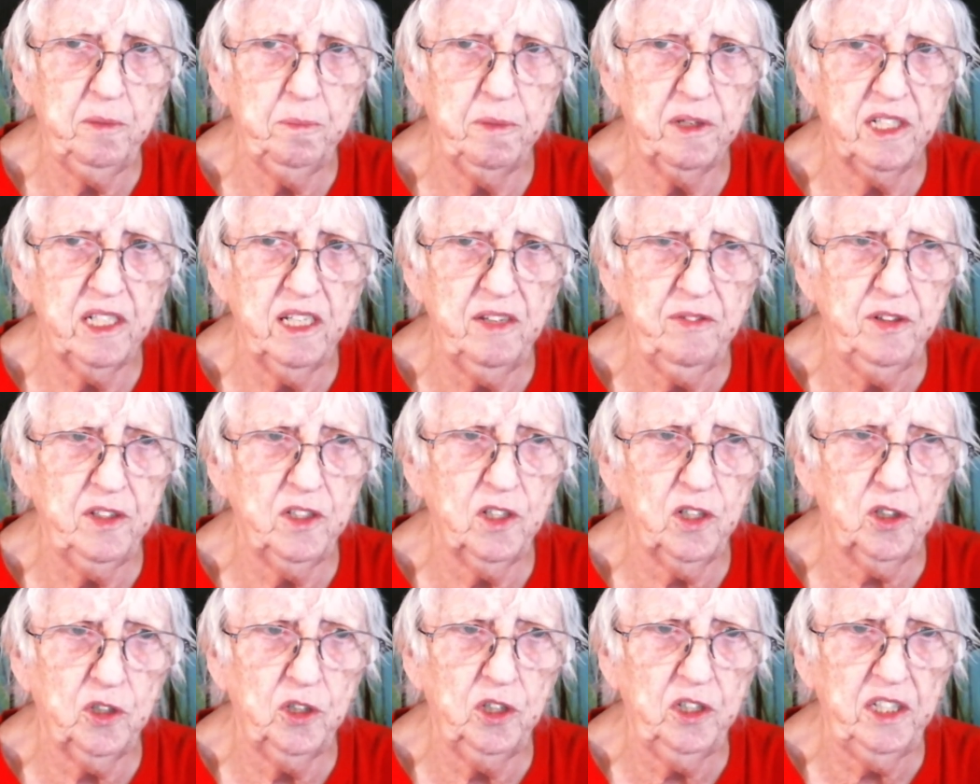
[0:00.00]
but even
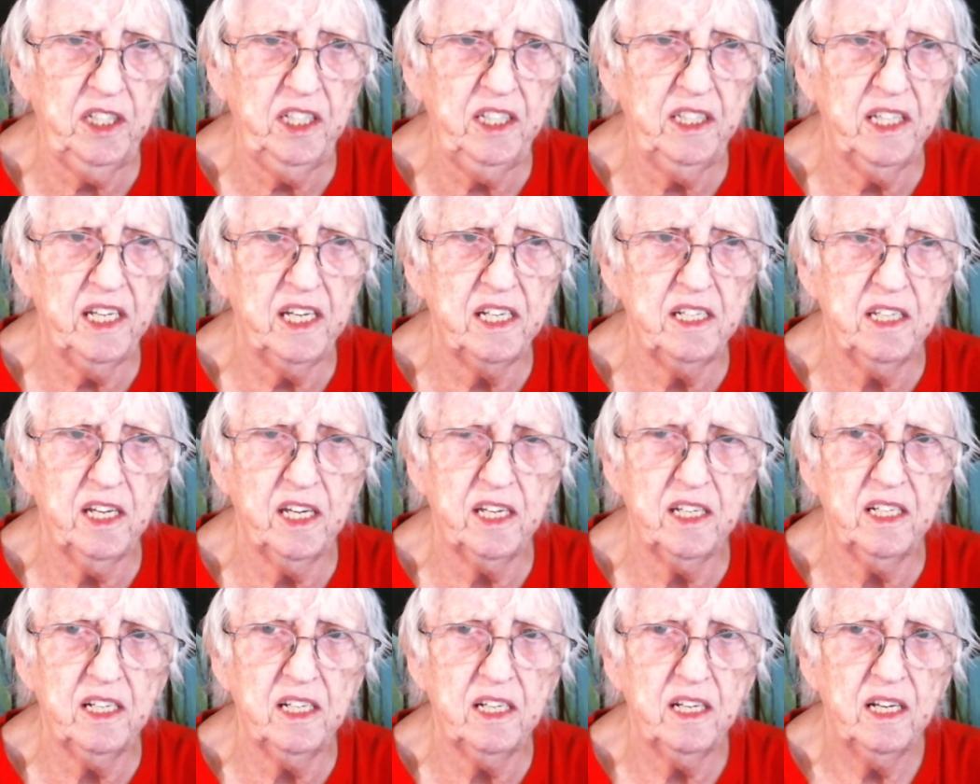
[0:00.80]
the cooking they
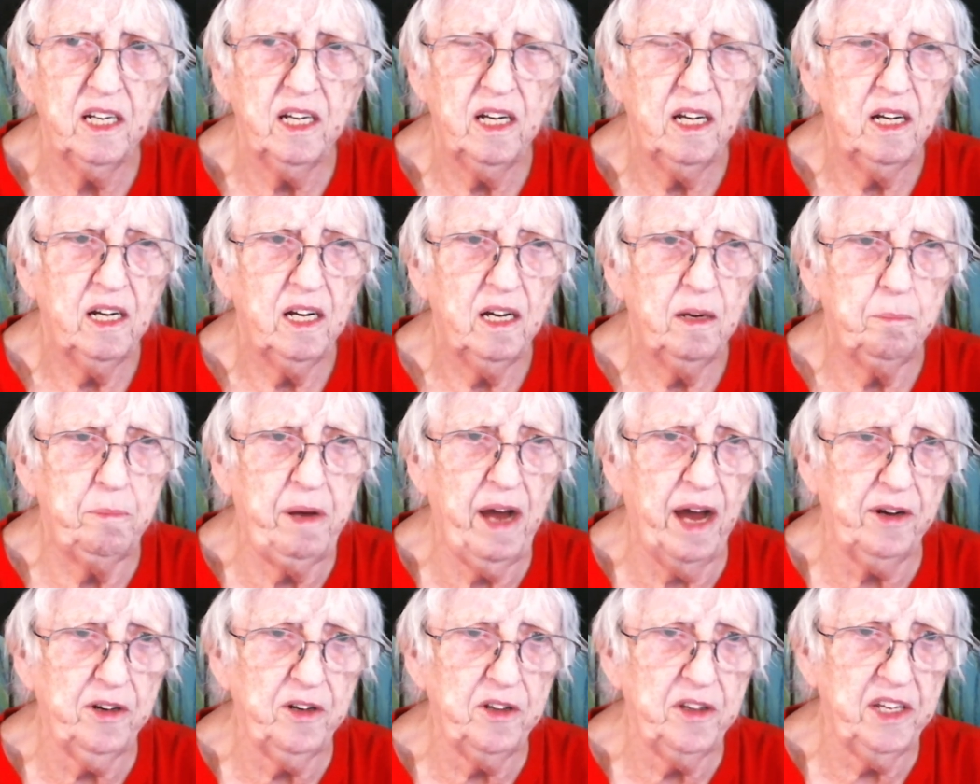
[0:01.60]
did
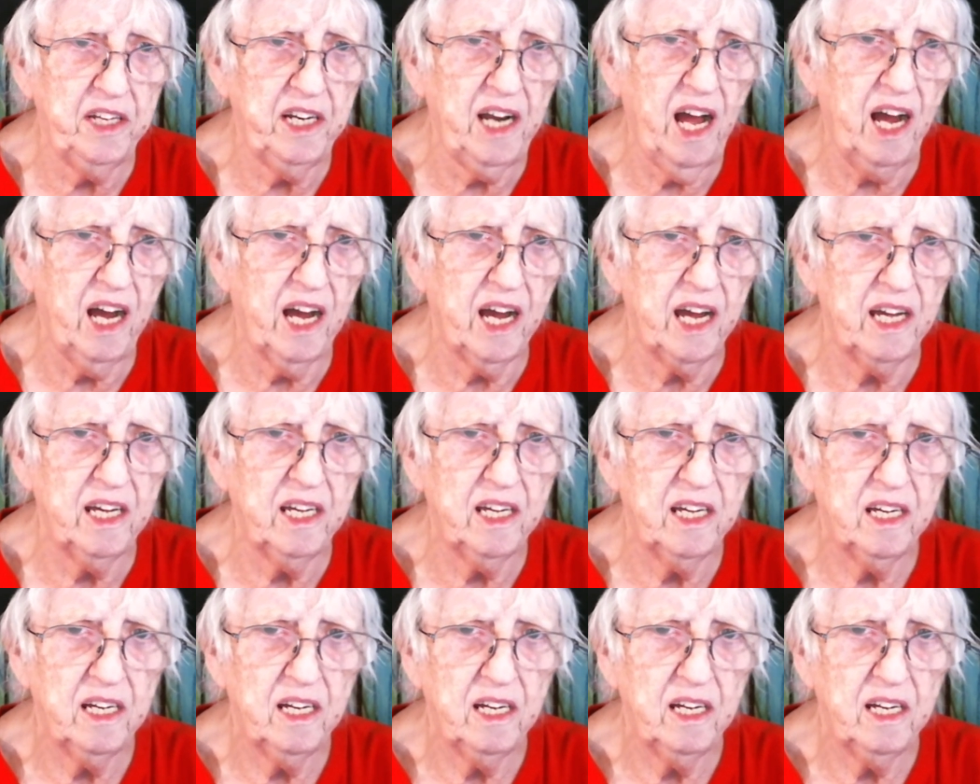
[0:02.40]
better than I,